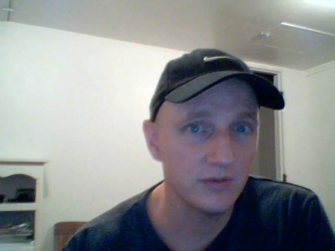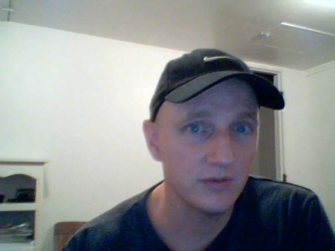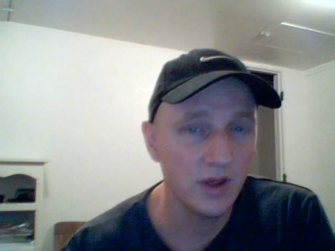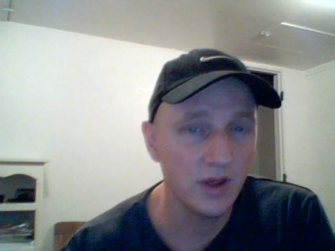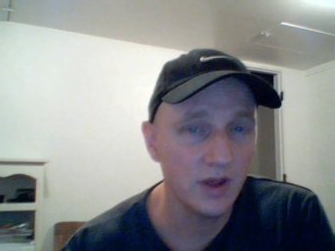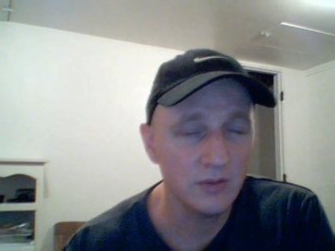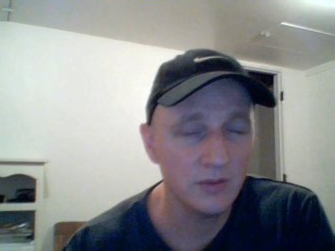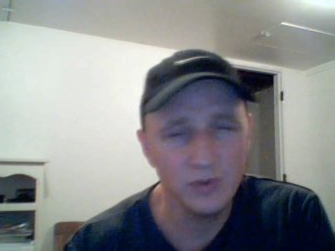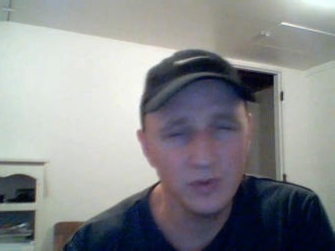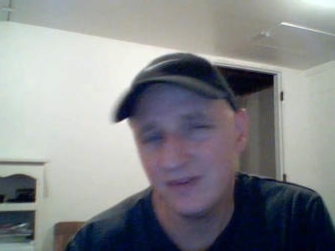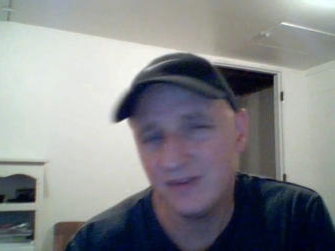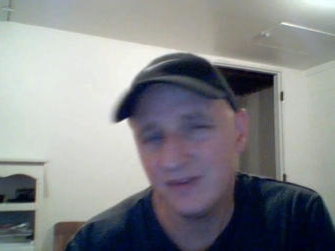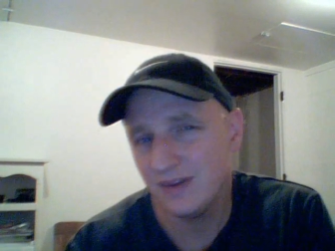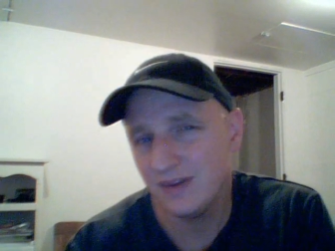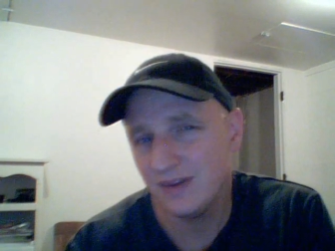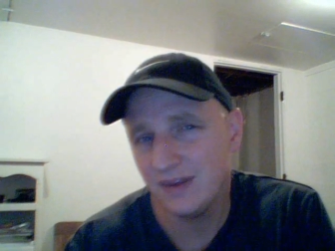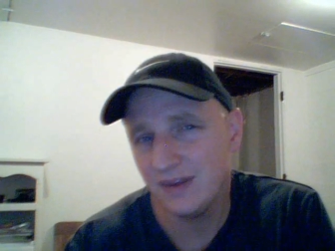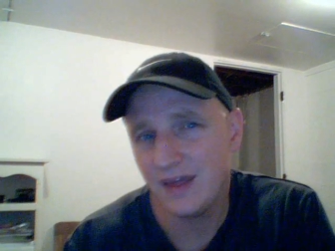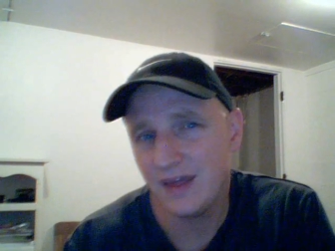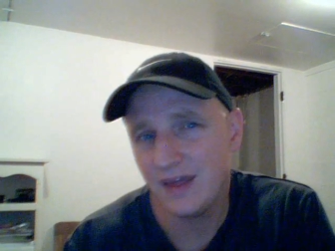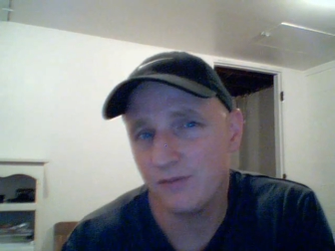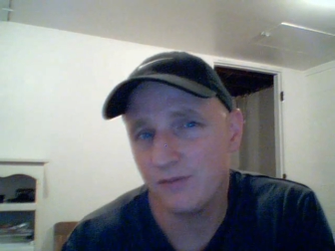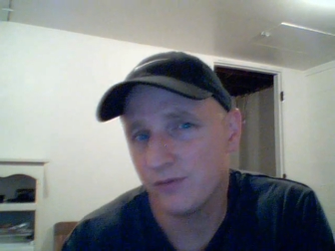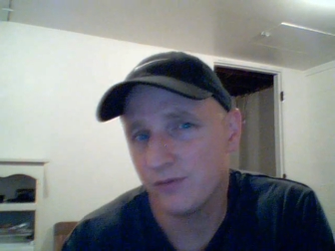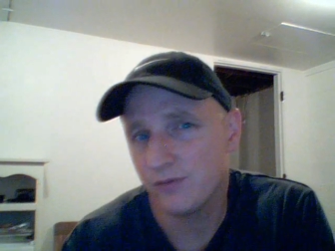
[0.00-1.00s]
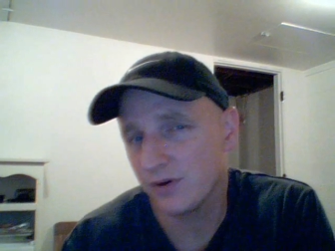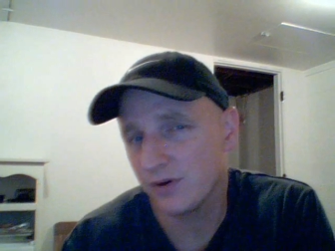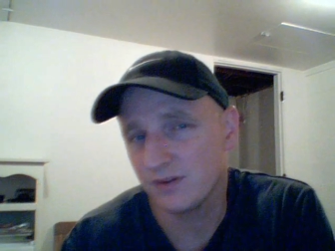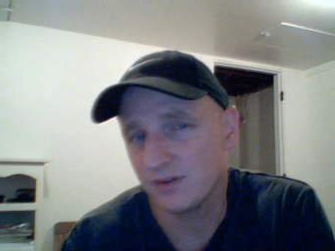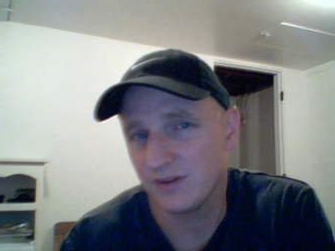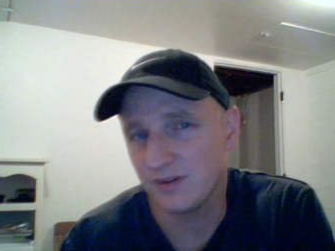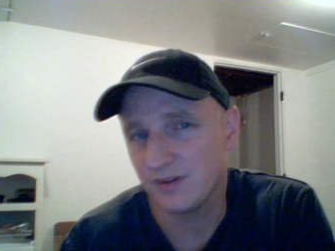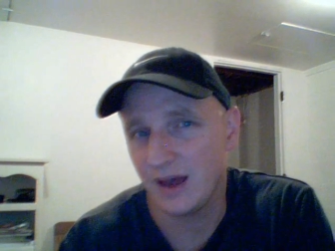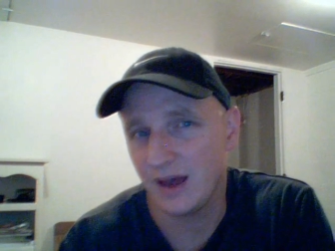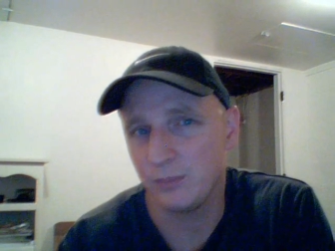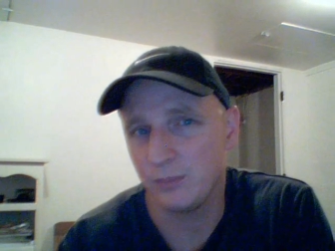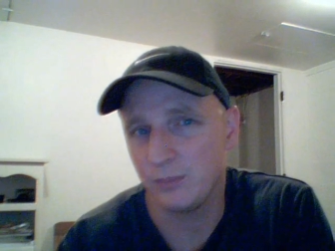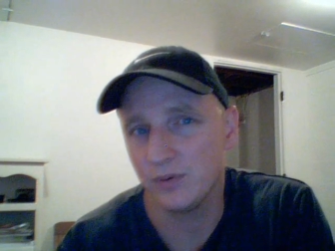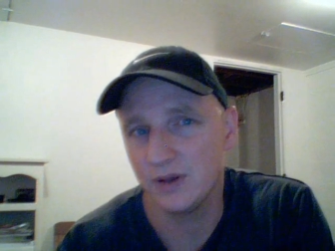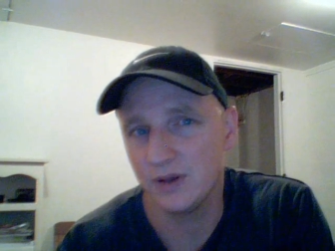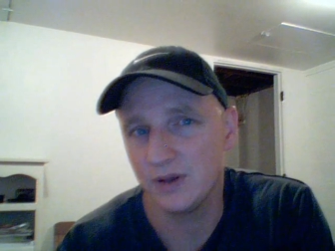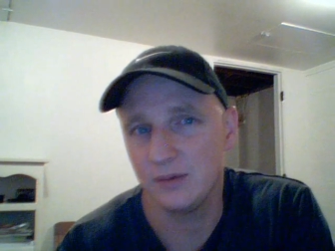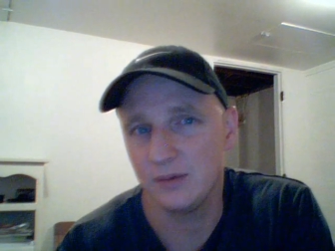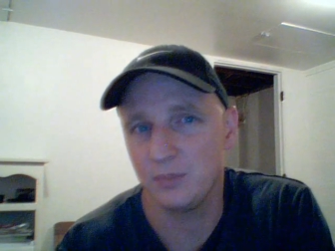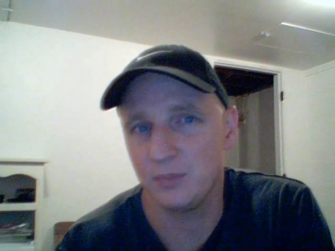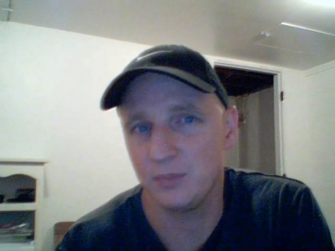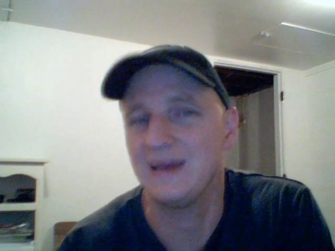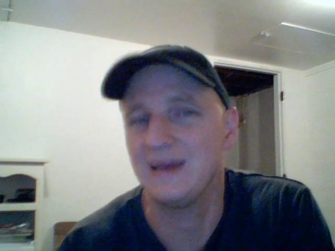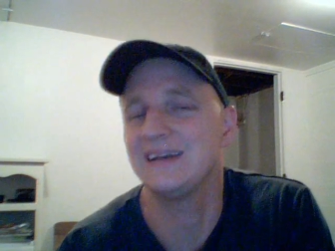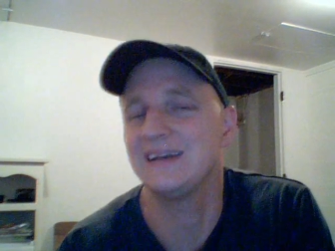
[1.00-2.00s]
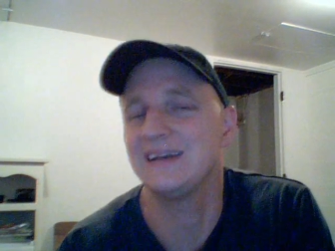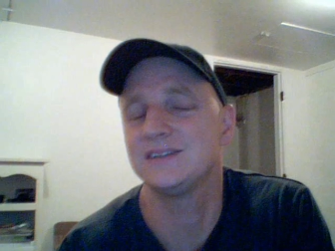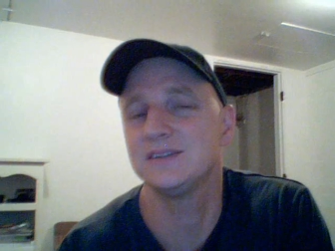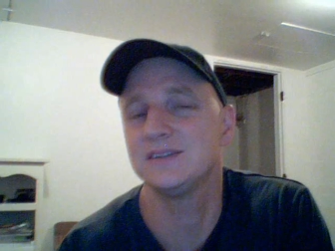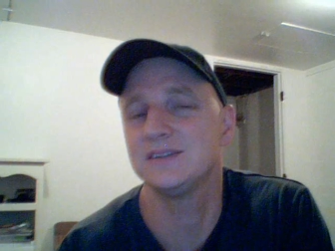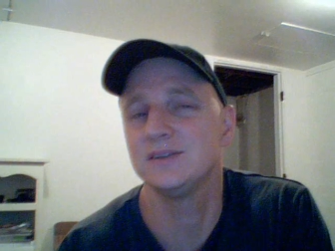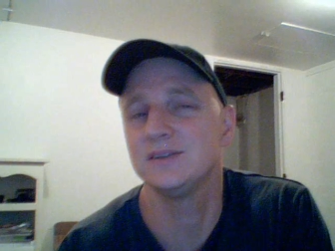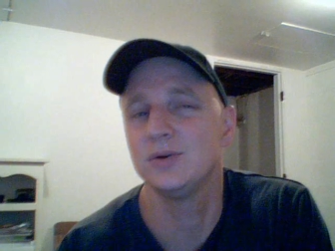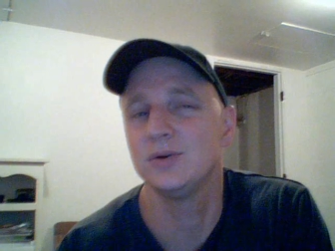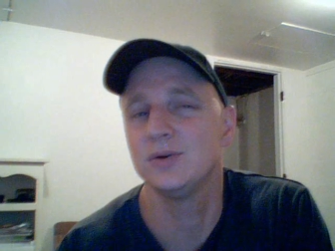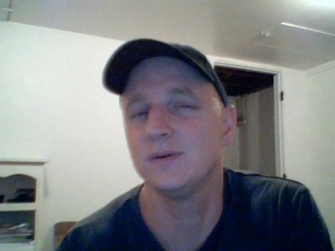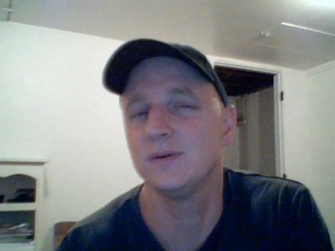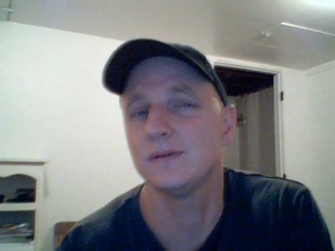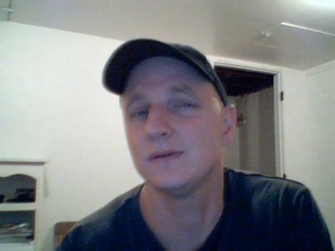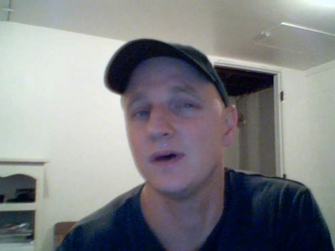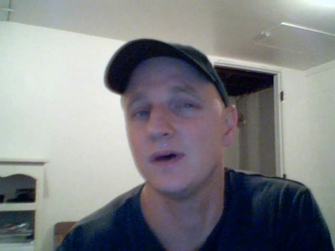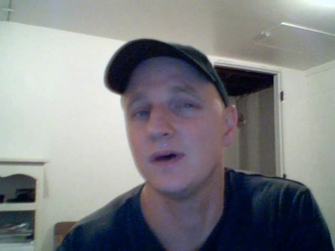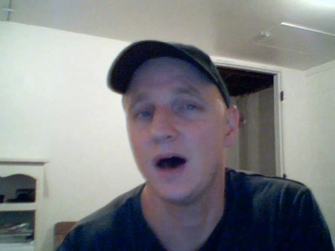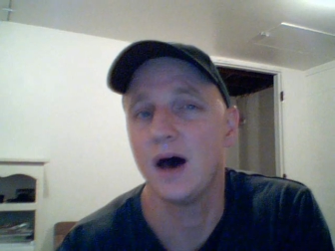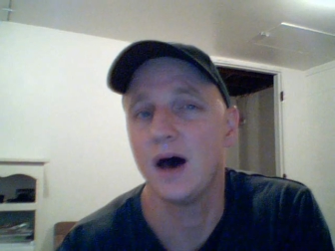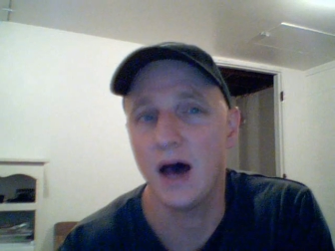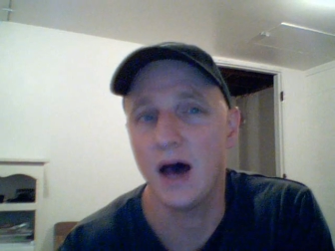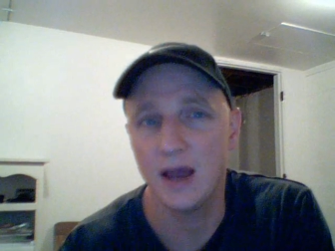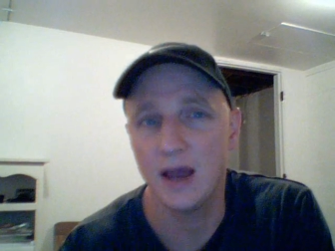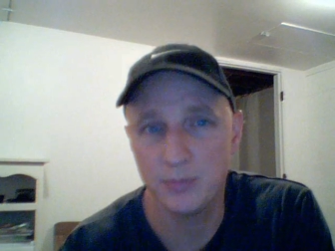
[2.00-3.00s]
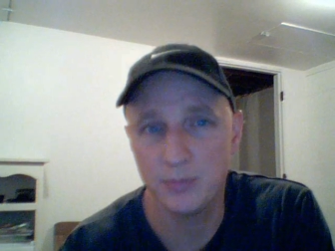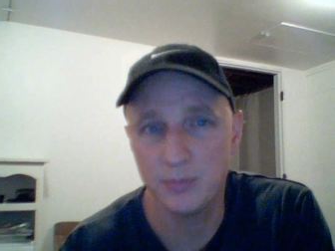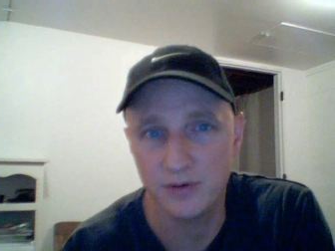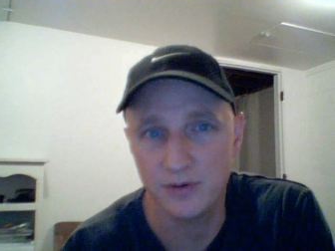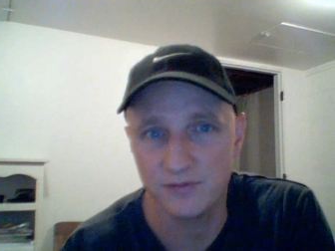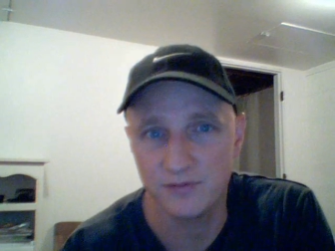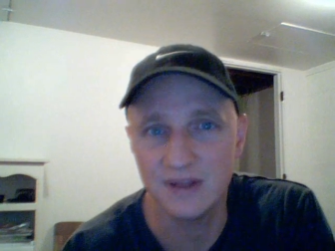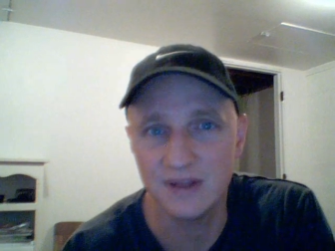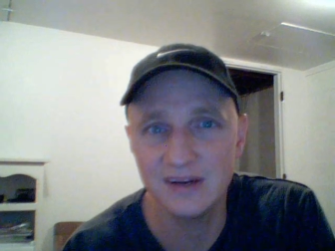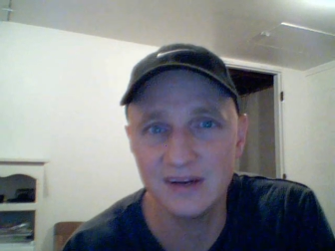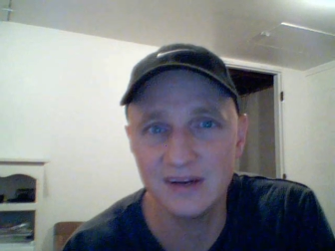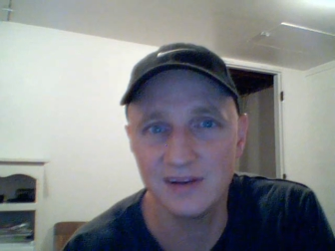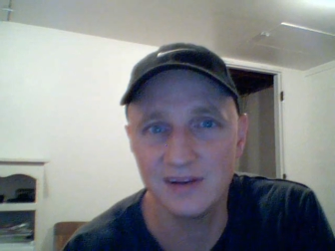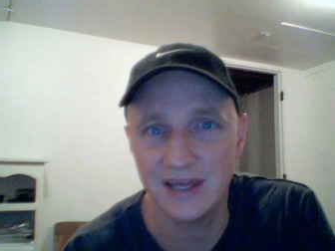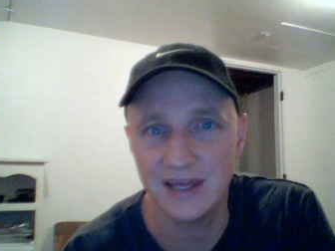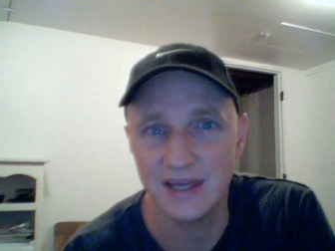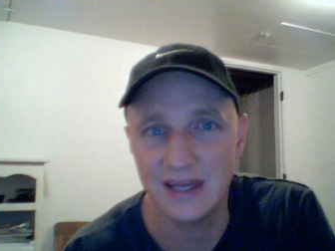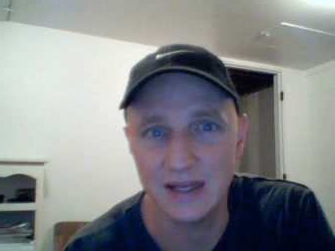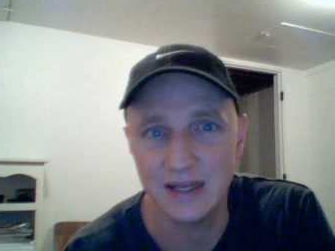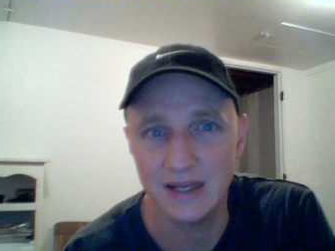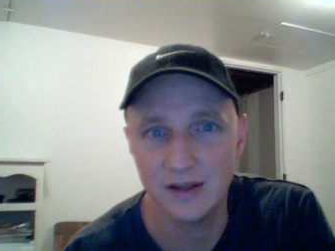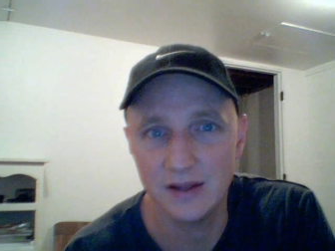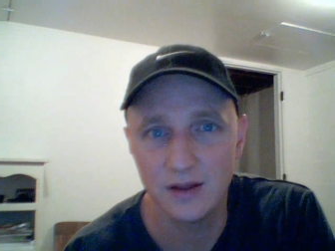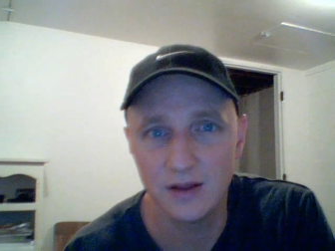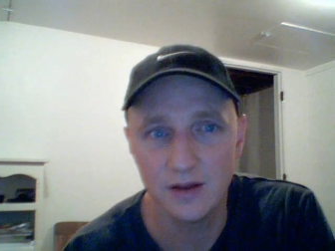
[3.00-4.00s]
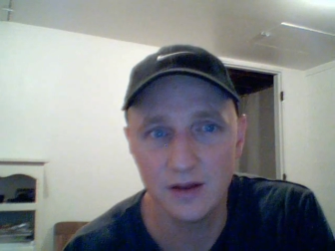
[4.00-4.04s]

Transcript: And we see that, for example, in a patient who is hyperventilating.